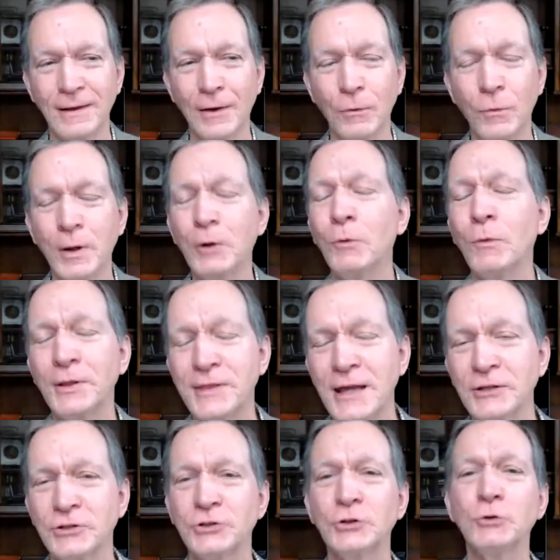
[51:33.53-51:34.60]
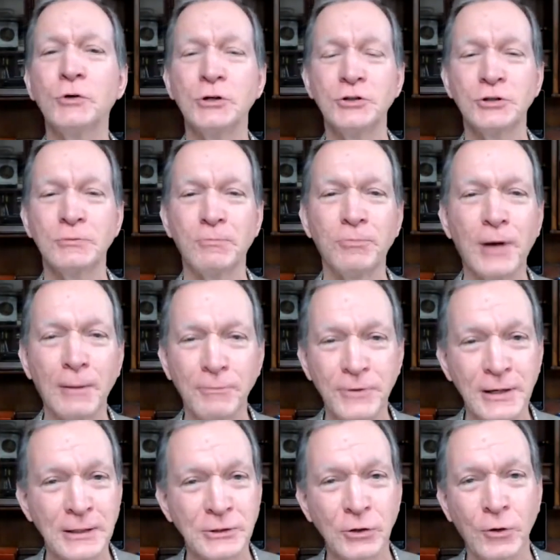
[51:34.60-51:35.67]
We don't want that sewage pumped
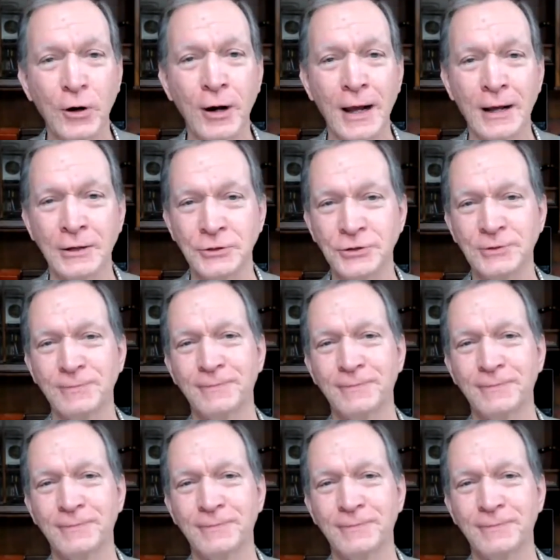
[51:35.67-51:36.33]
into our house.